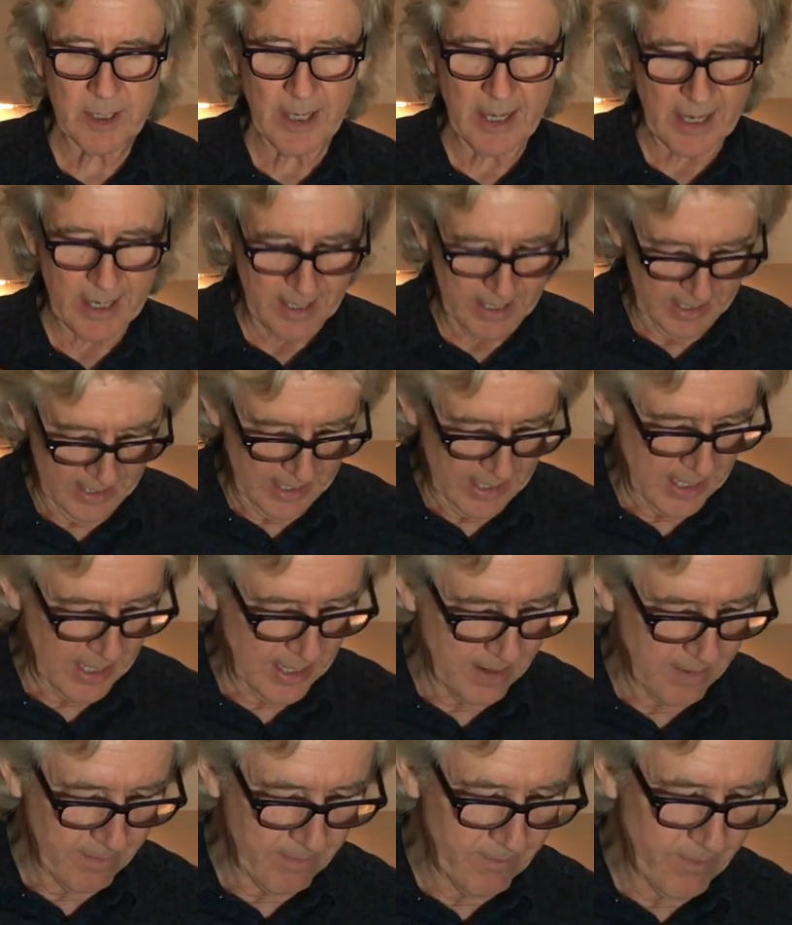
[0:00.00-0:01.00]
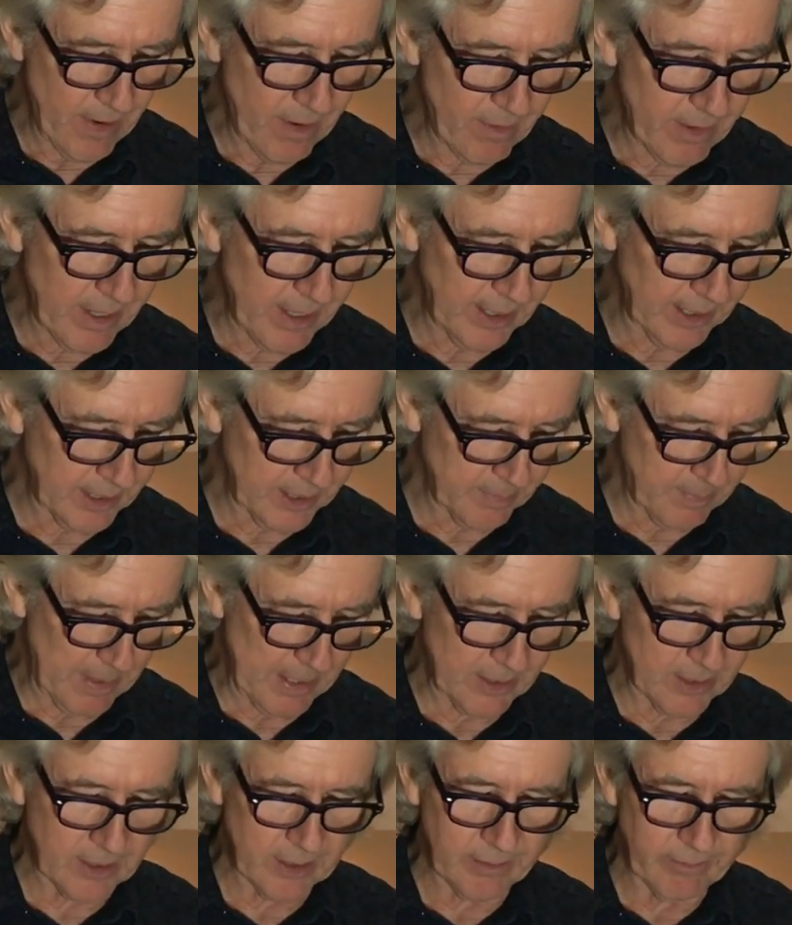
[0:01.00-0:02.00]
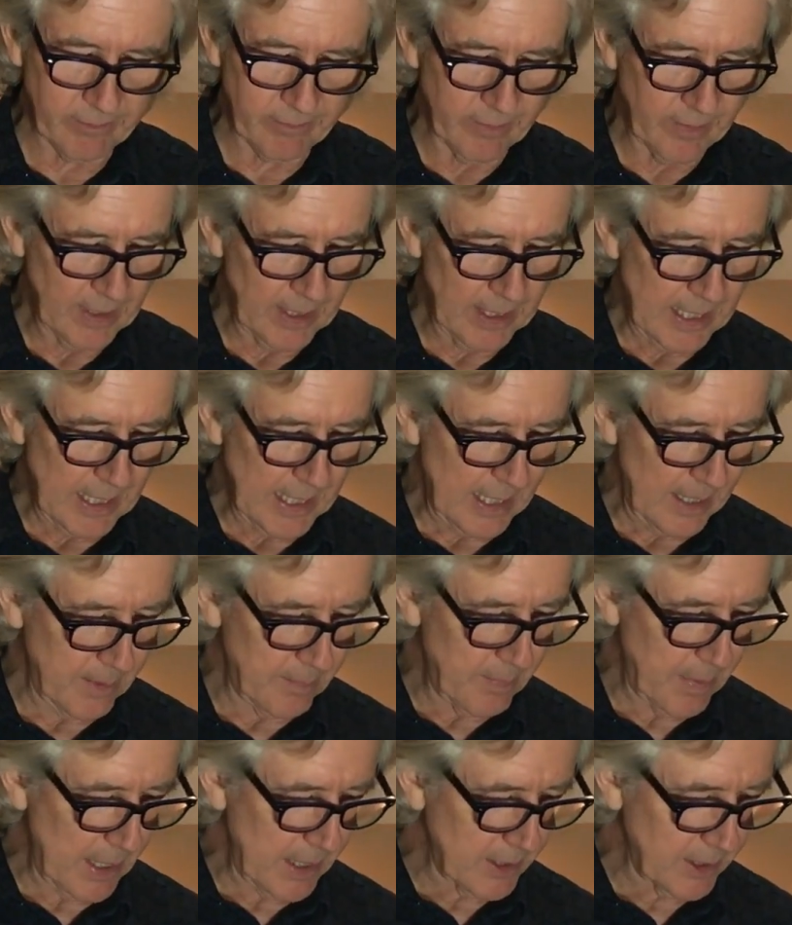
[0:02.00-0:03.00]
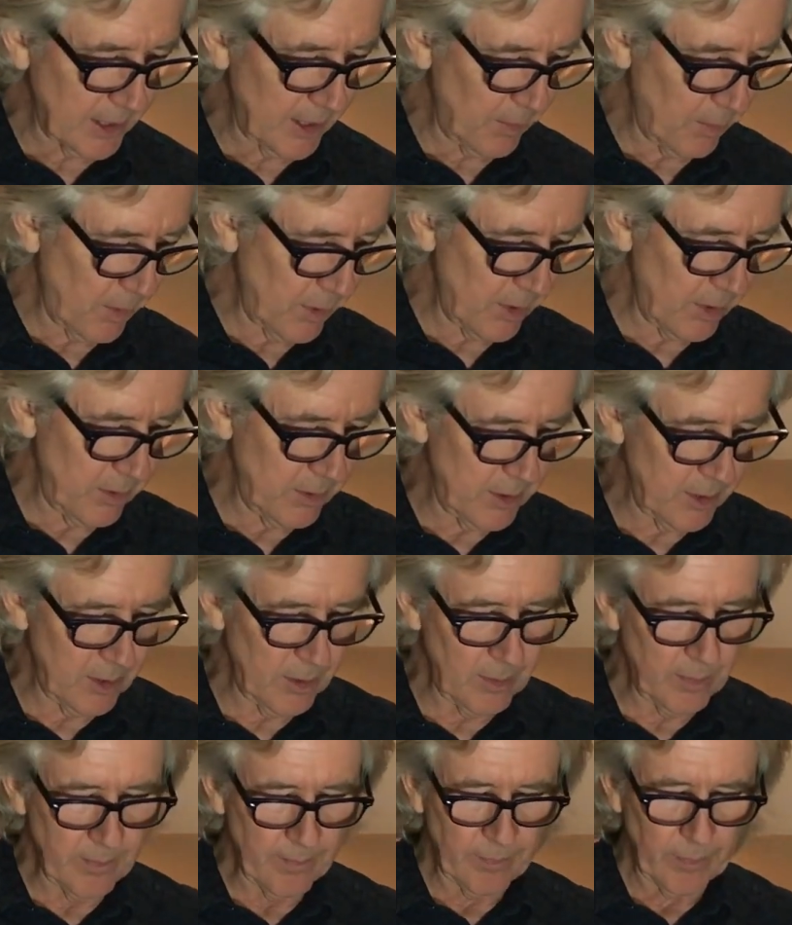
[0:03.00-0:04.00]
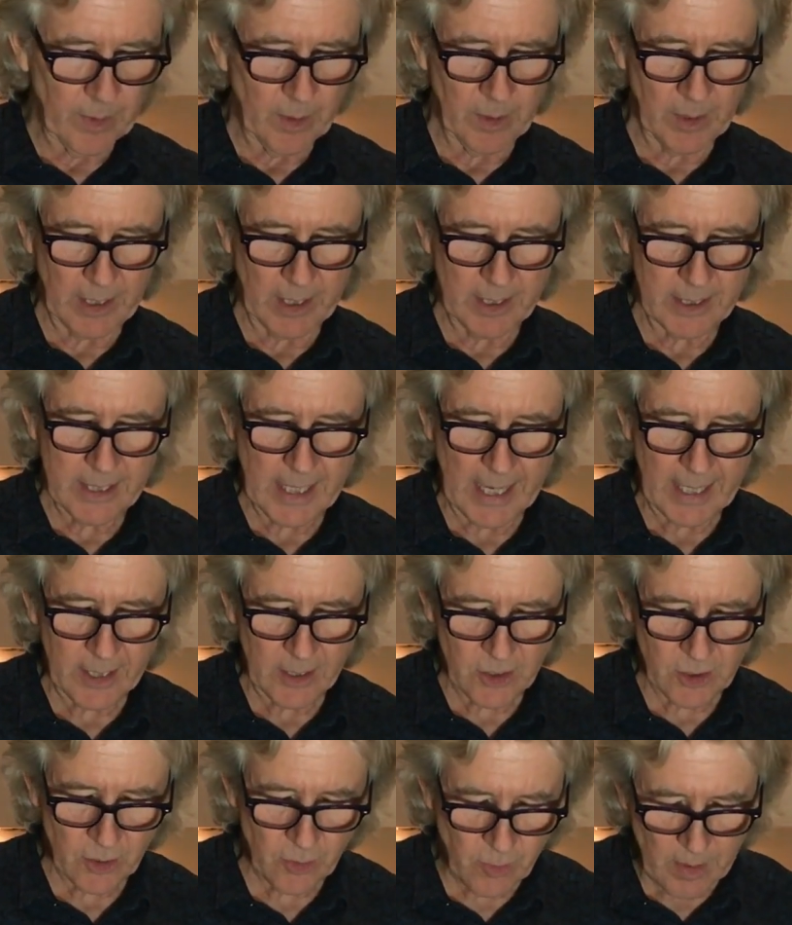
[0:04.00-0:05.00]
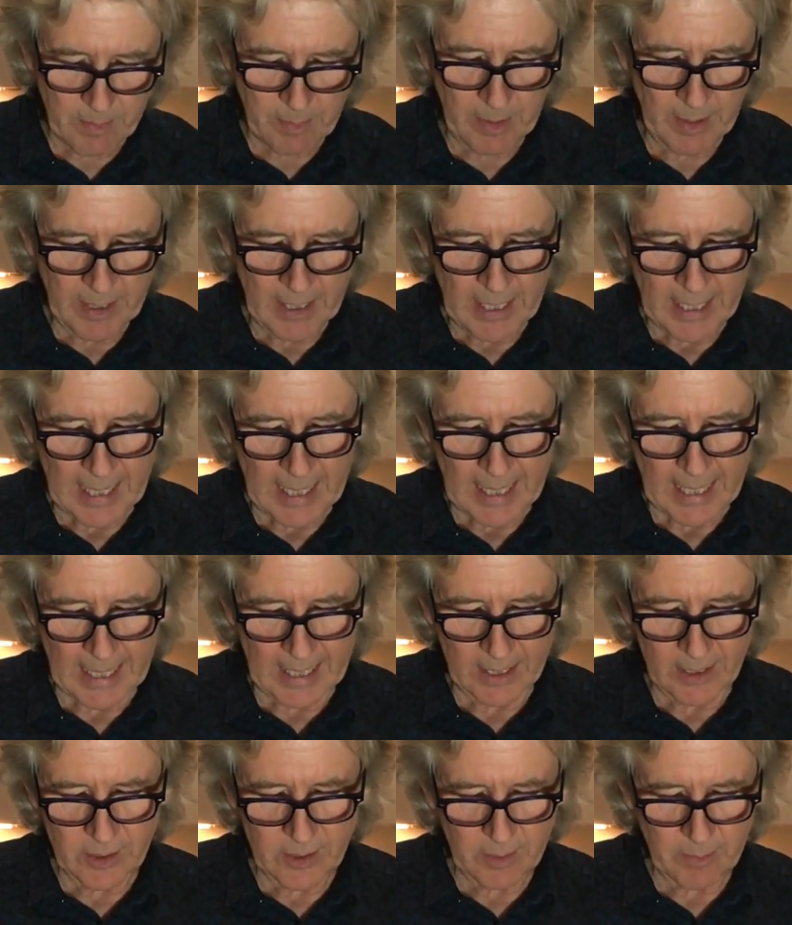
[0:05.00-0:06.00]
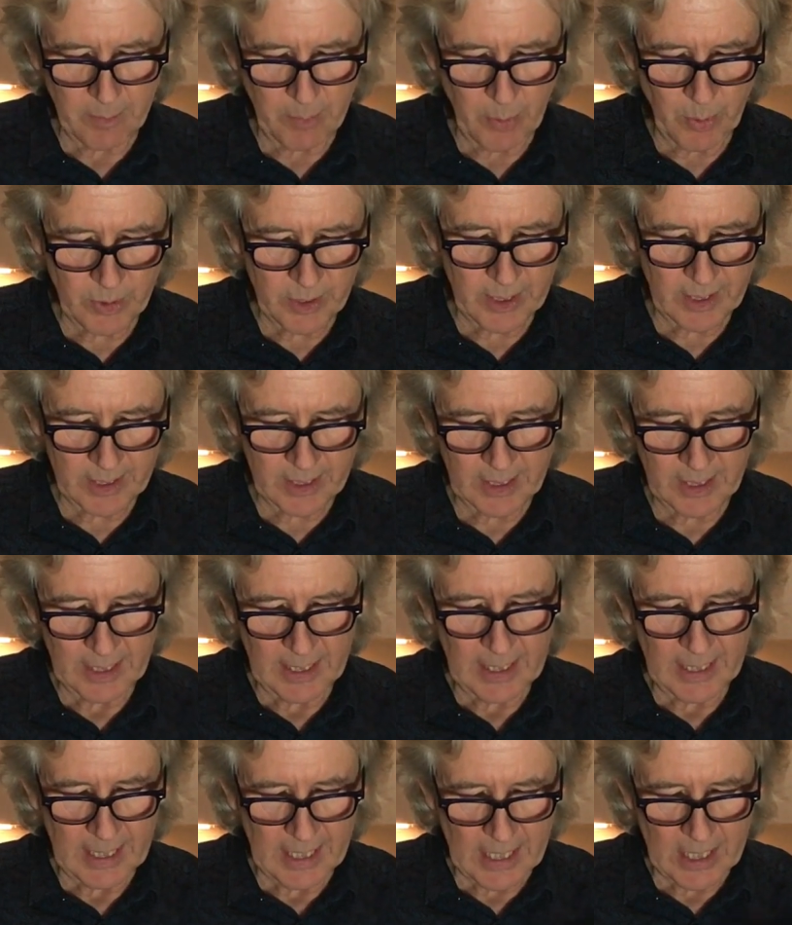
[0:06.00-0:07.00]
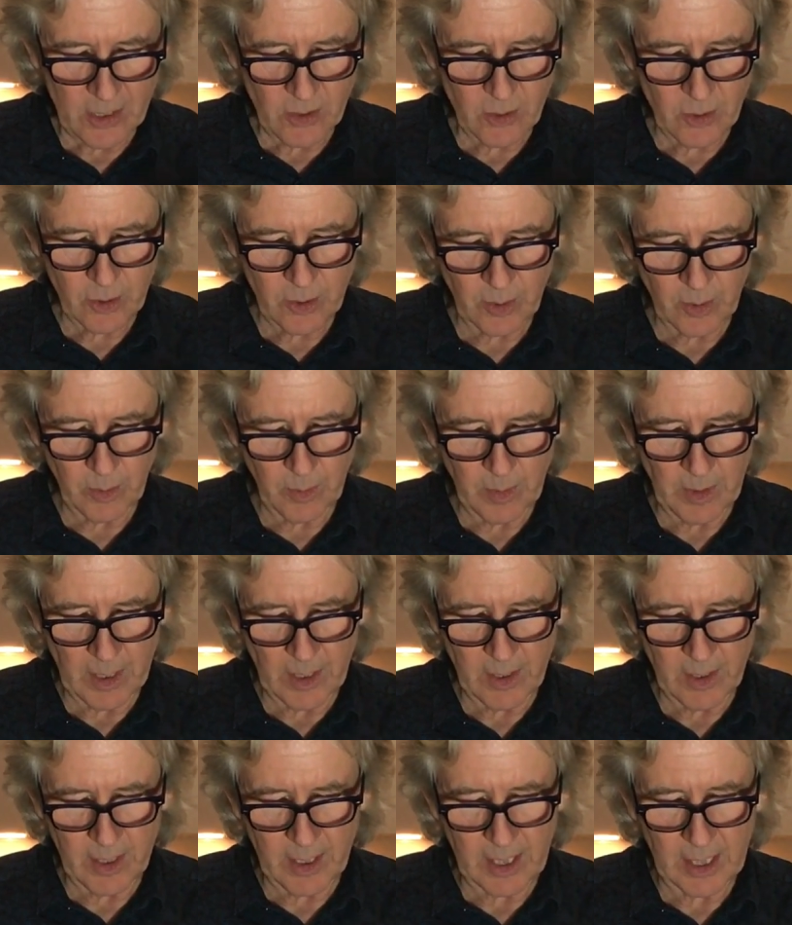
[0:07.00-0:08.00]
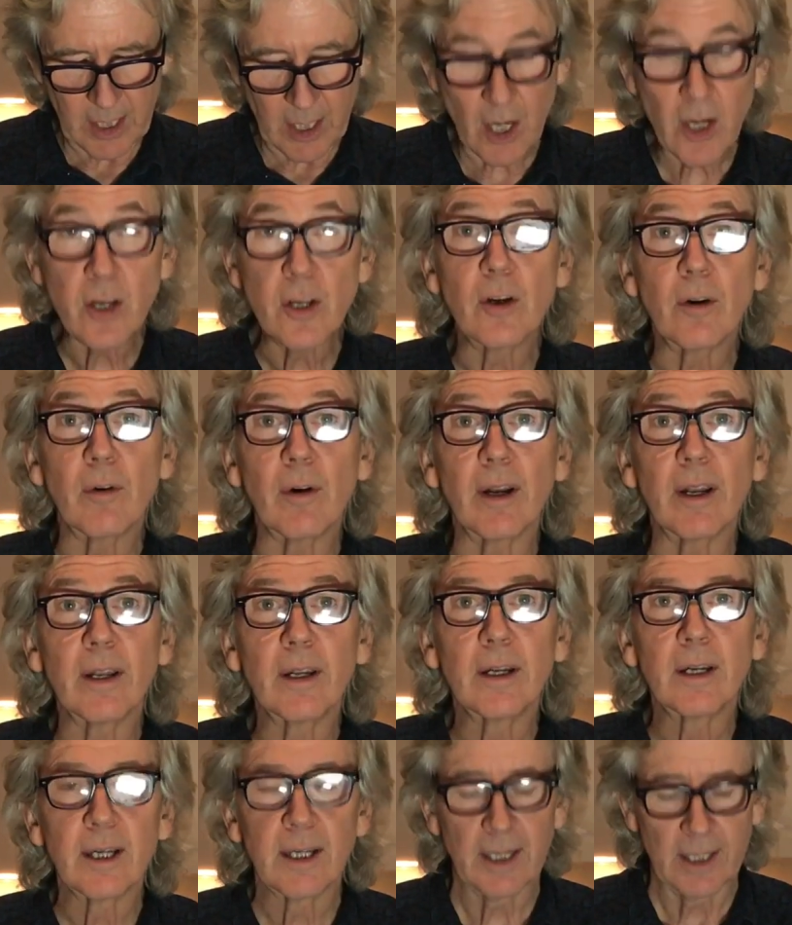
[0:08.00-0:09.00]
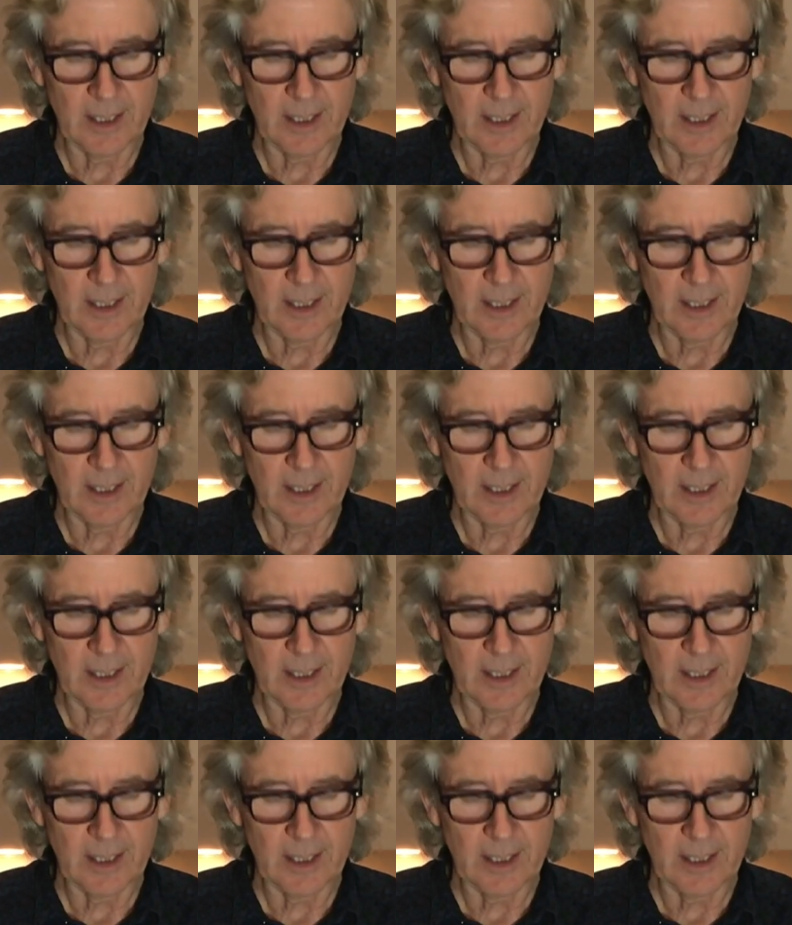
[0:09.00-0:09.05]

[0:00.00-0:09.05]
They're very inexpensive, and basically what you do, we're going to take a strip and put it into the urine.